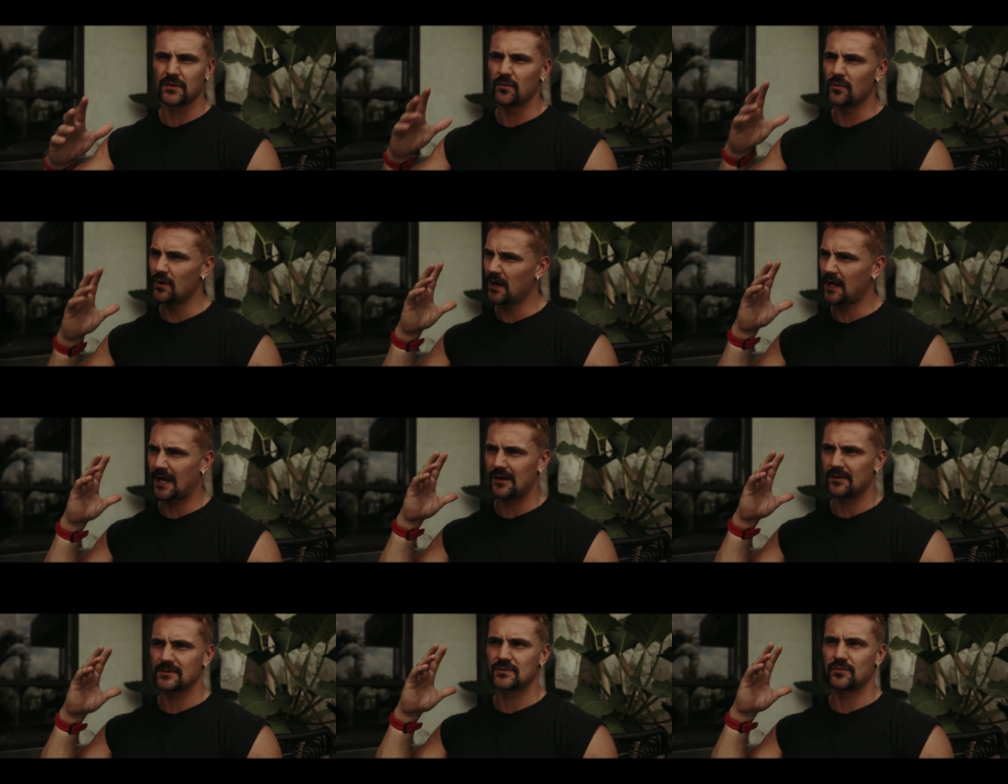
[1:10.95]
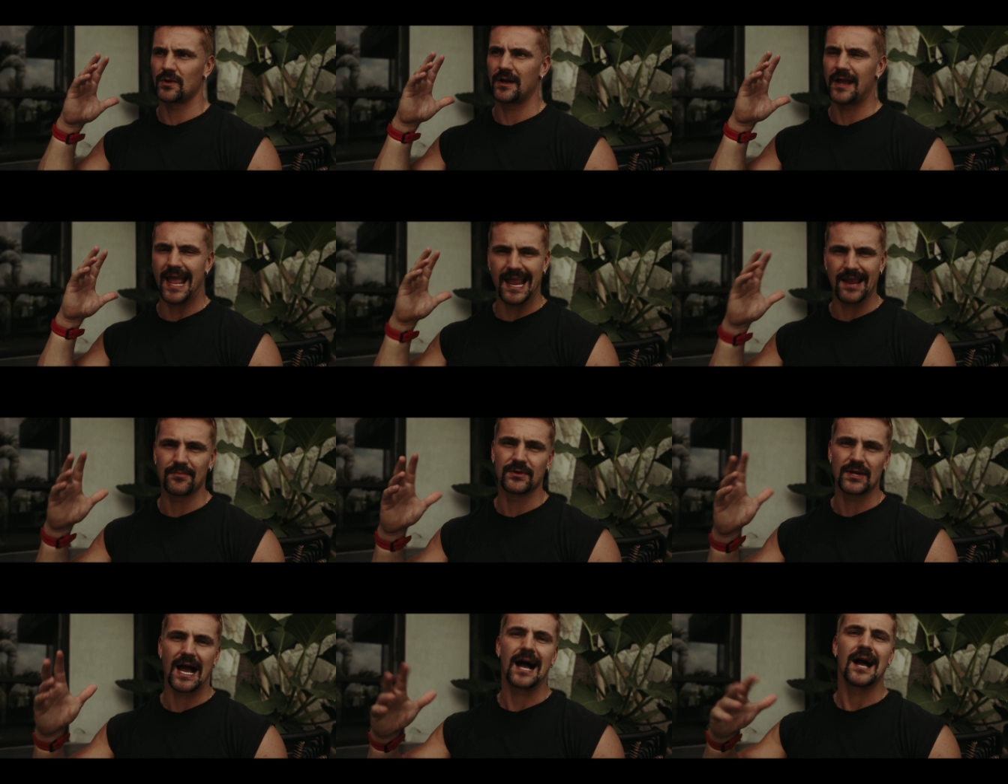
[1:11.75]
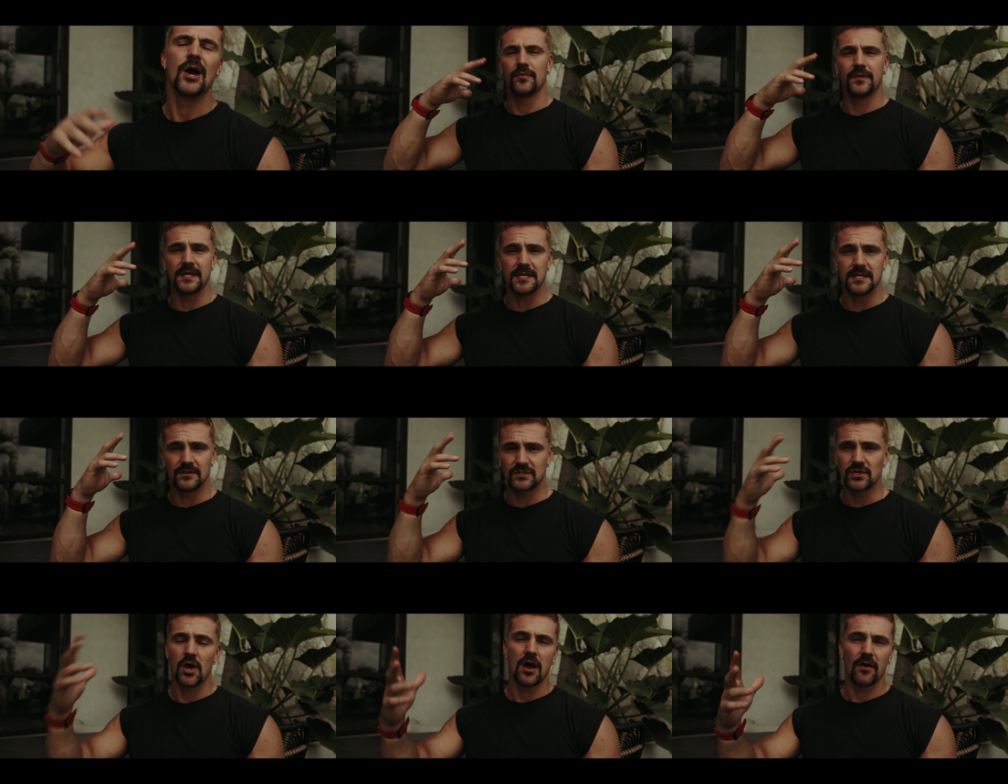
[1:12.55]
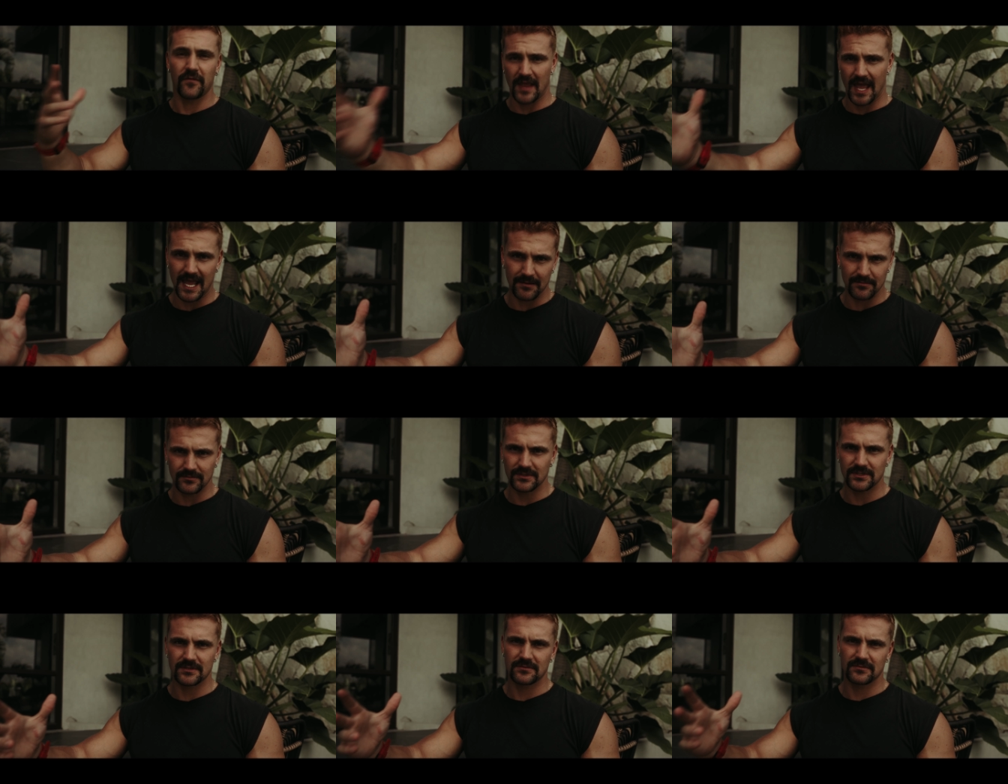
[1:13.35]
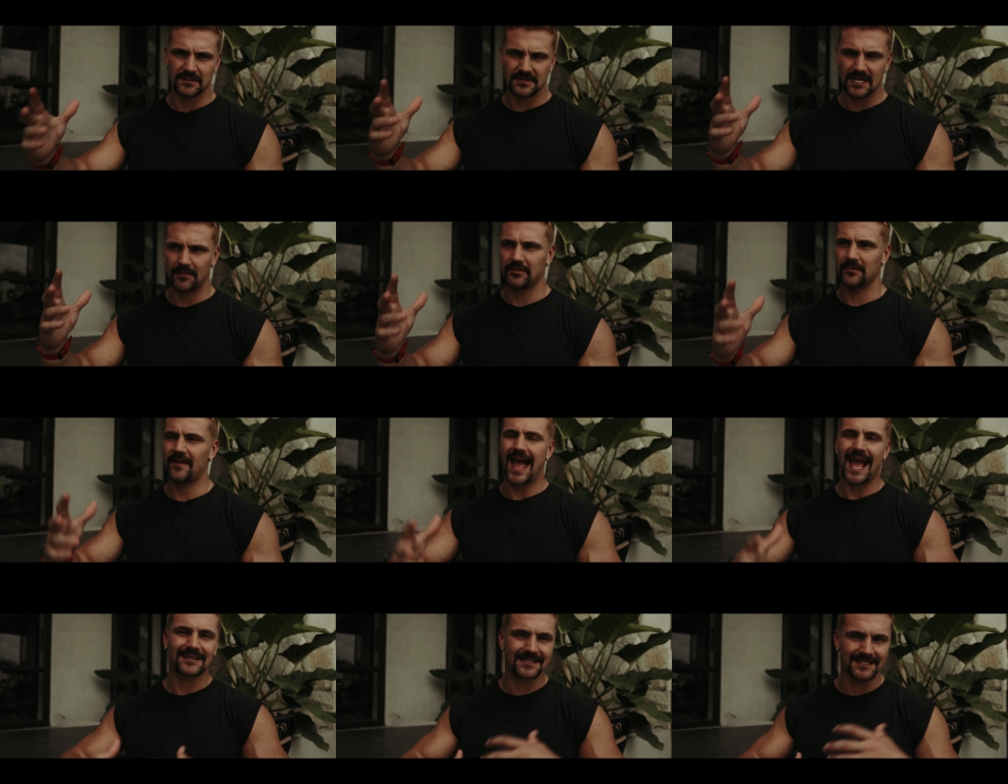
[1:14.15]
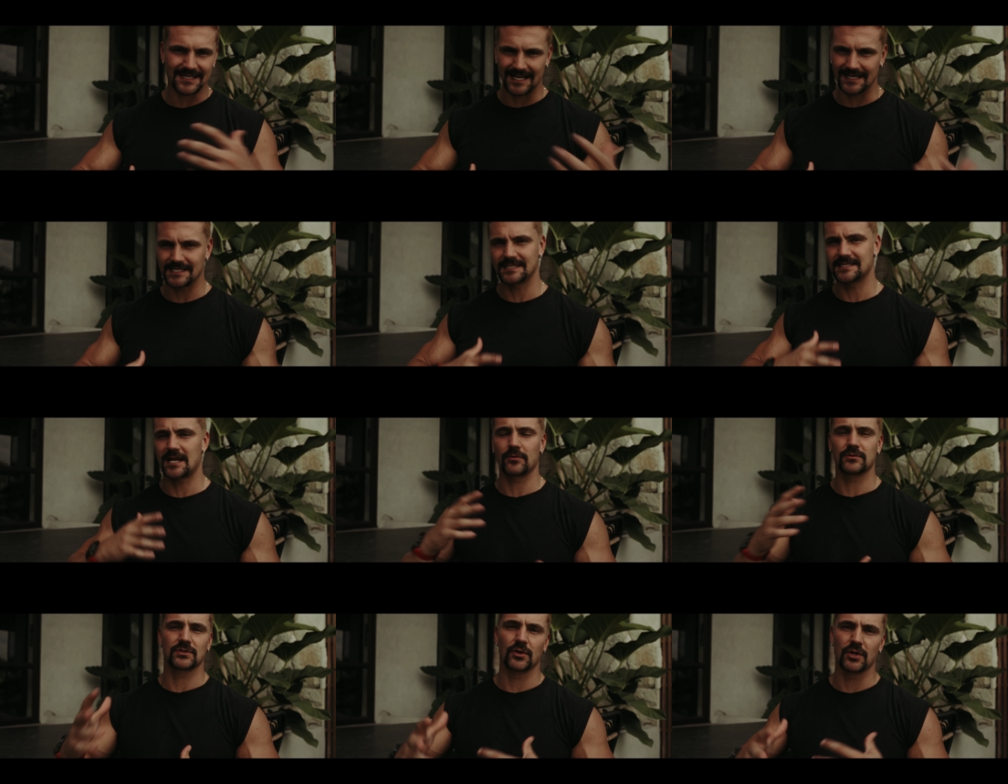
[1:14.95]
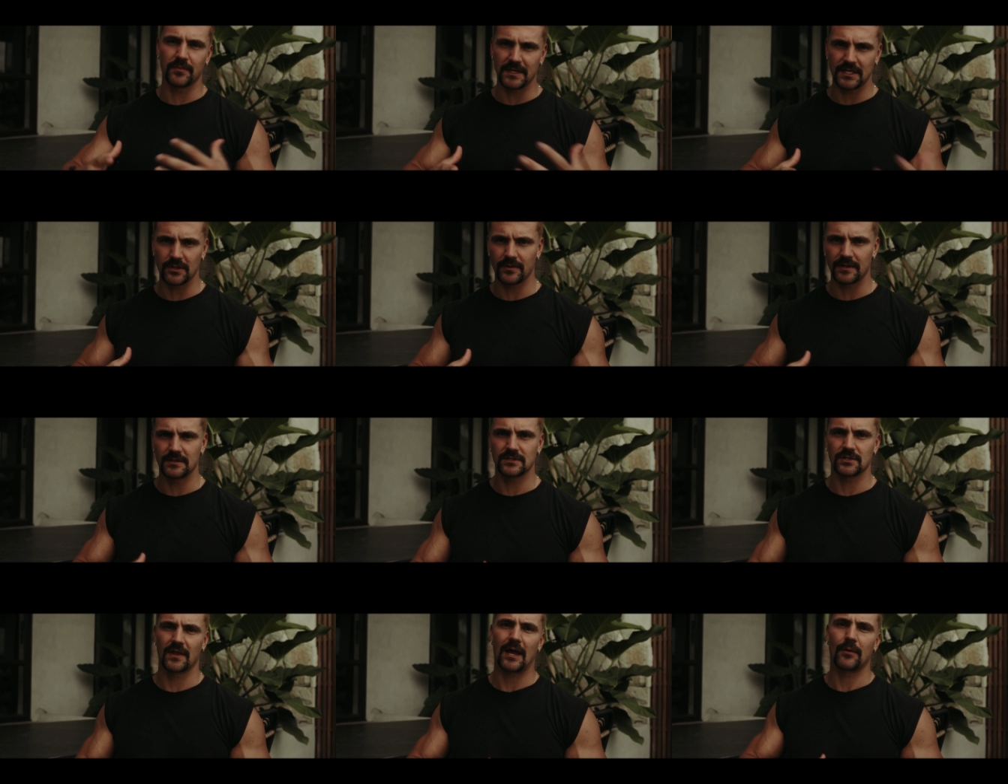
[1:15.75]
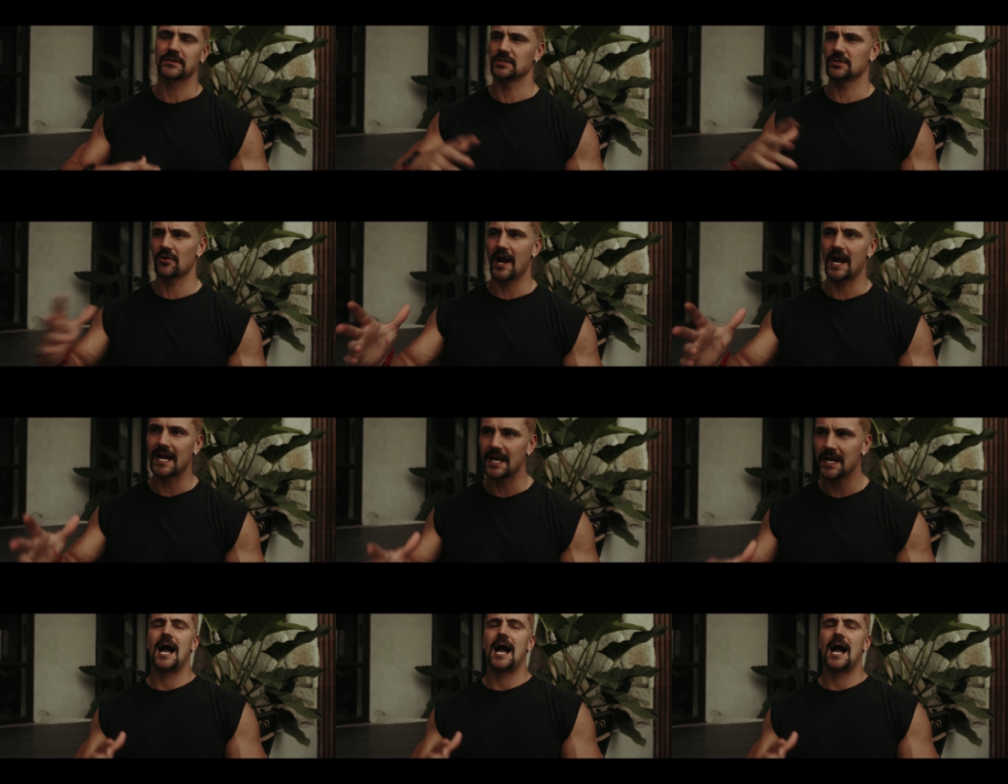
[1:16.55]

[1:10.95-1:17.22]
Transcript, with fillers: The workouts were aimed at the turf games, the type of exercises I was going to be doing. So that was great.